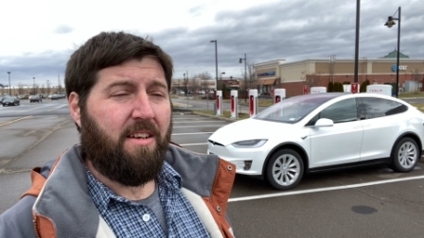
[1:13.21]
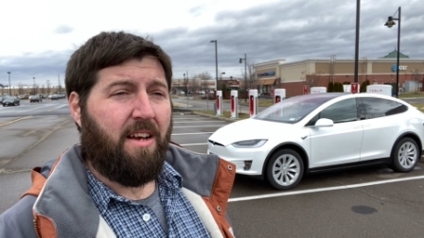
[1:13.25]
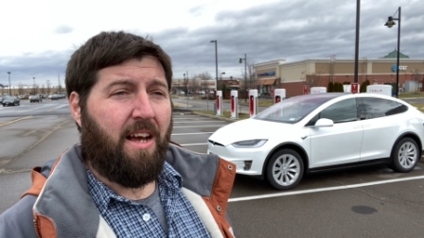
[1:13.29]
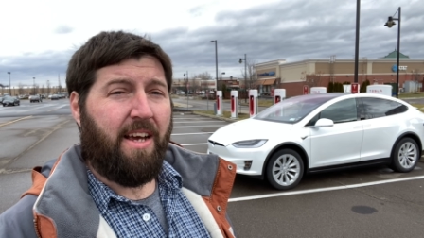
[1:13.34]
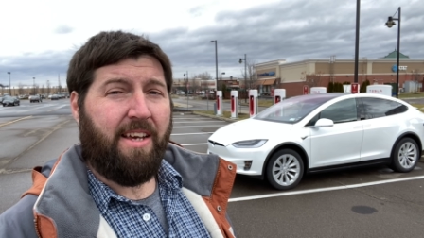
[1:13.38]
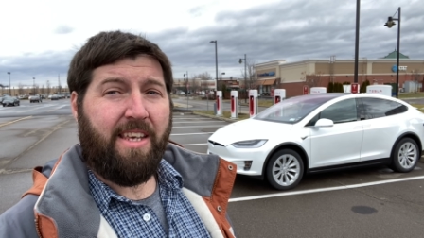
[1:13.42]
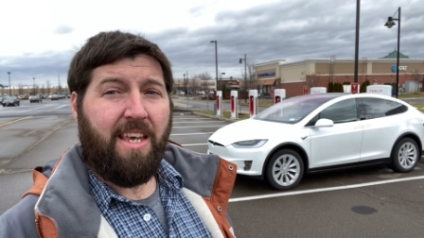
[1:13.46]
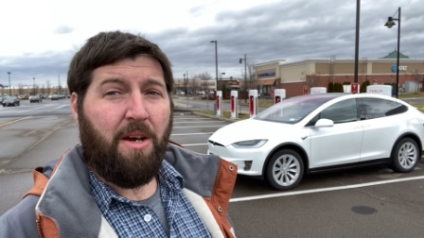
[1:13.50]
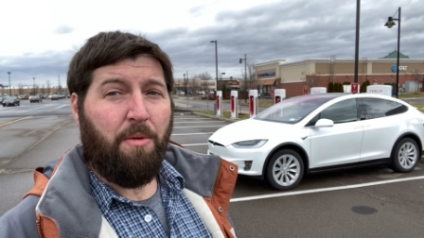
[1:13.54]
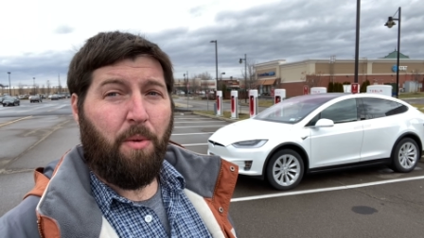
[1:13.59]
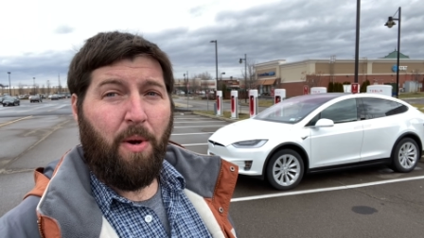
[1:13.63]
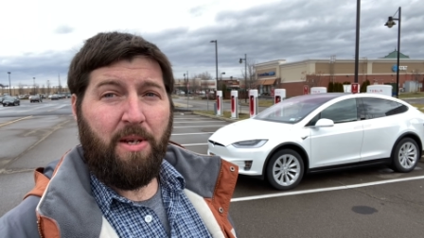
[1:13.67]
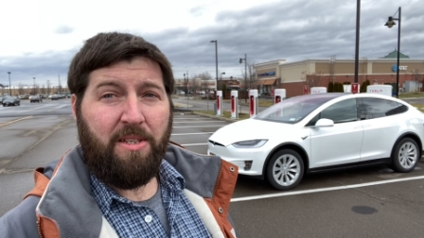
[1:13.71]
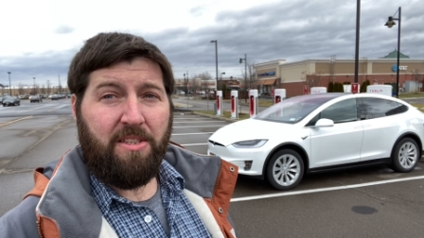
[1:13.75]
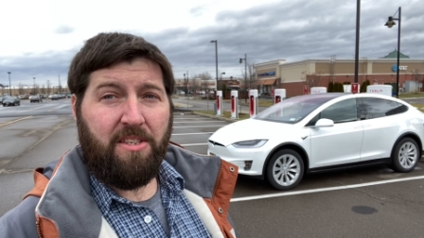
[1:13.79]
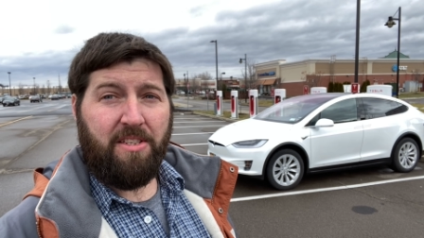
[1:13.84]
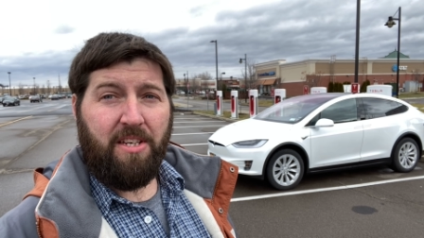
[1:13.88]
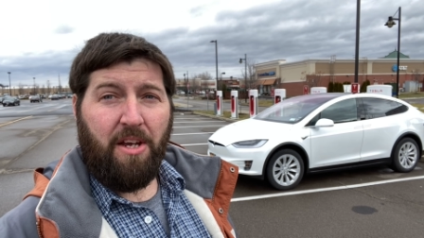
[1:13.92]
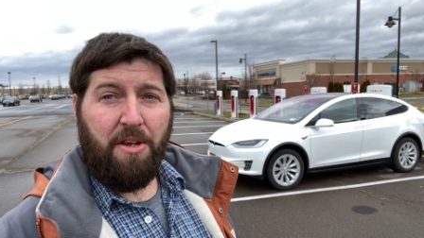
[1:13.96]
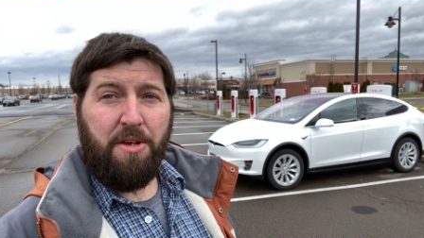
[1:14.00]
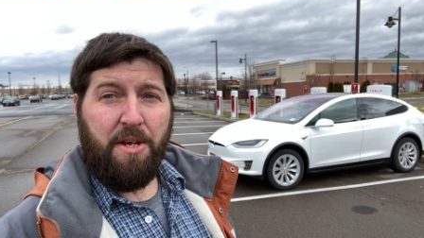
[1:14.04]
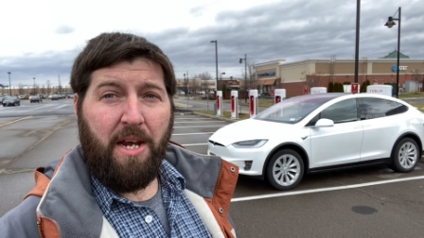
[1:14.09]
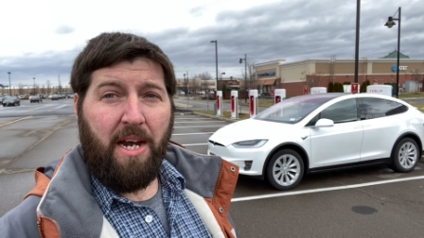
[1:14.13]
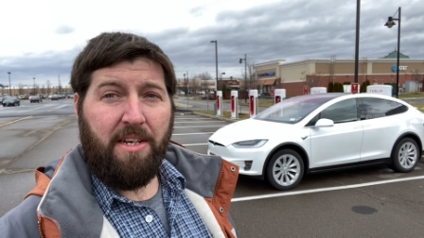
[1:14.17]
I can't wait to
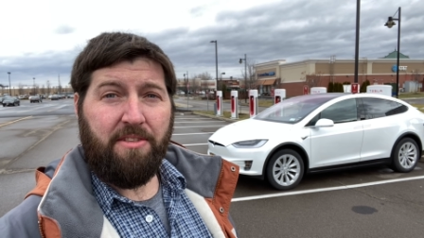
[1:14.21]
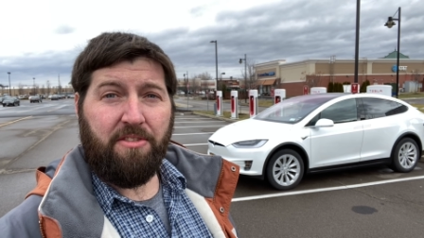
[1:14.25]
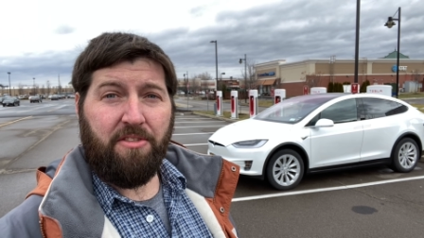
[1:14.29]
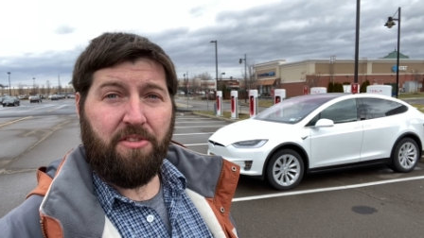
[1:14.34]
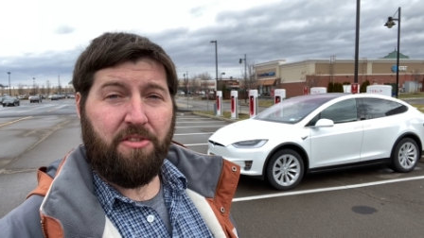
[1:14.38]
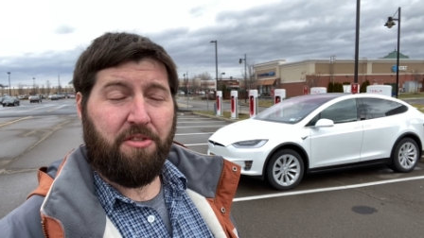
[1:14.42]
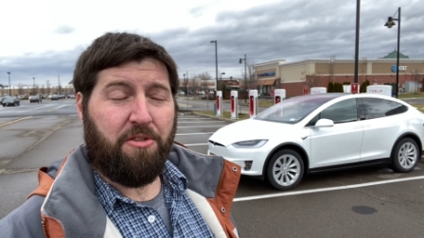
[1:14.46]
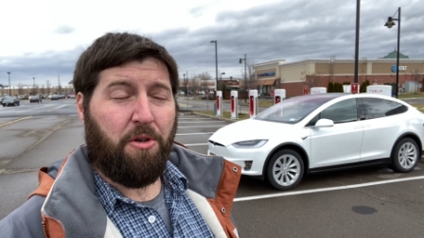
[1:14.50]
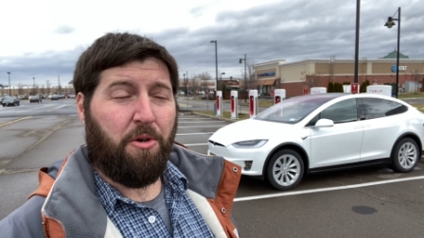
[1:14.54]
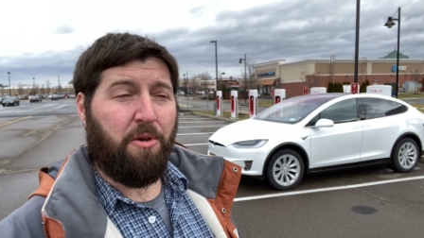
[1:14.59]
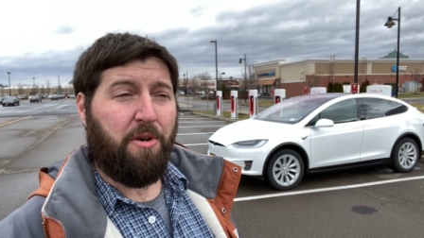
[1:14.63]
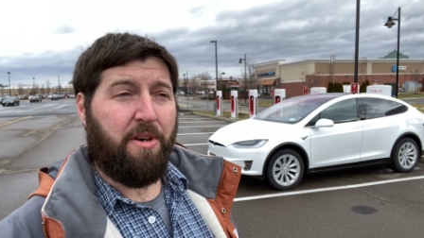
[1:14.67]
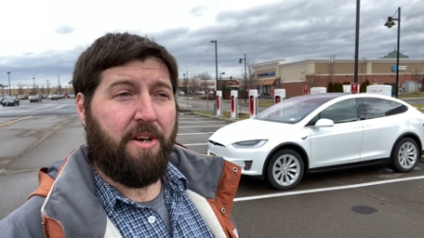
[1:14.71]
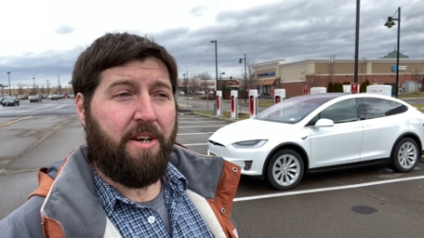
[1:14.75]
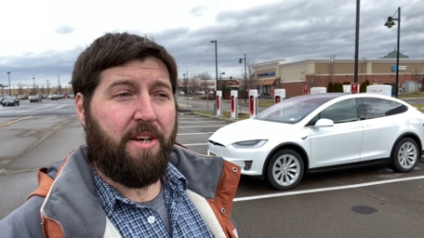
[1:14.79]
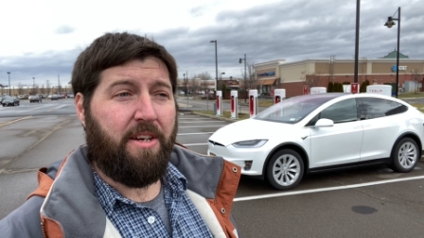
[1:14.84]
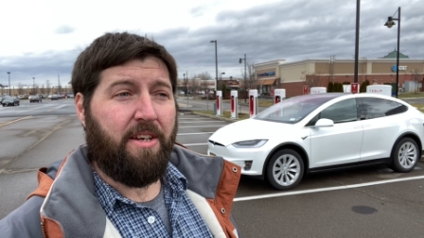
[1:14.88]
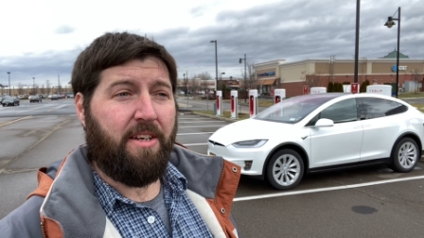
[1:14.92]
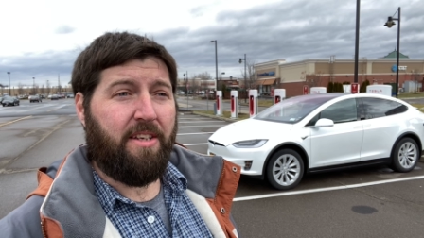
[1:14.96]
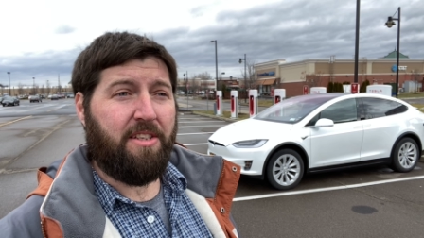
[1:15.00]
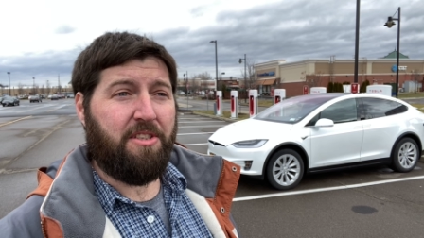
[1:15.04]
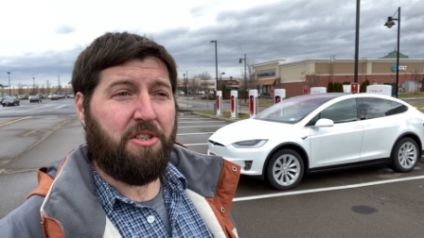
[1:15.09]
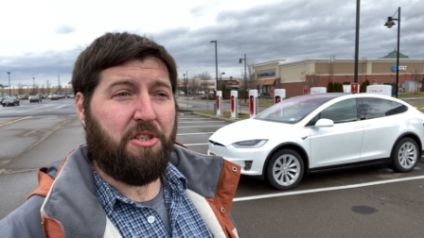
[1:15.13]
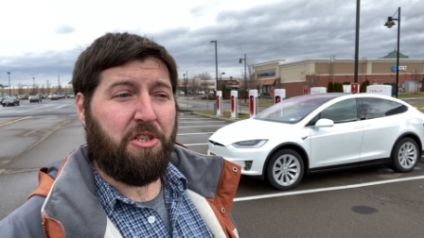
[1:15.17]
tell you guys the story.
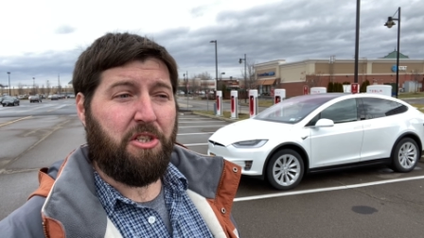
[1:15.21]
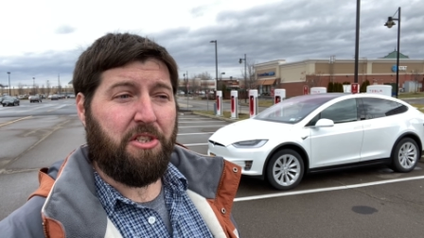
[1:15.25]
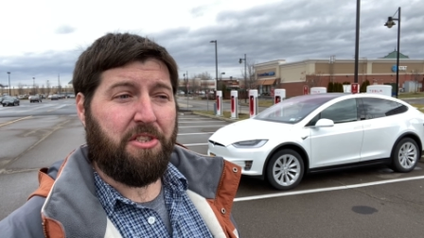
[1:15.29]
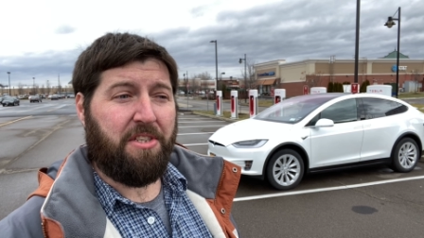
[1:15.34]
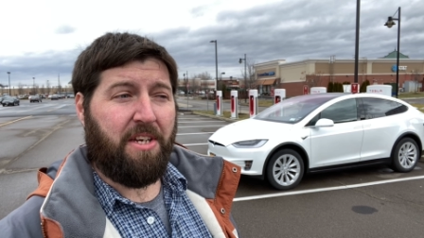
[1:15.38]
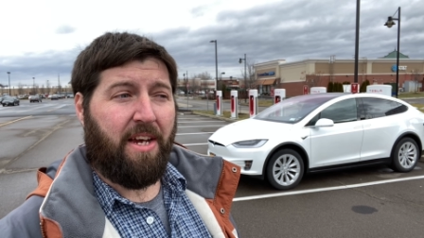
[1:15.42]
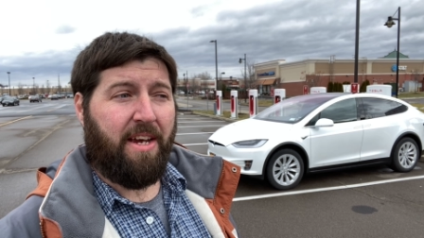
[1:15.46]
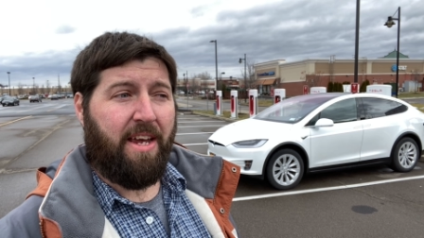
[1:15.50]
It's just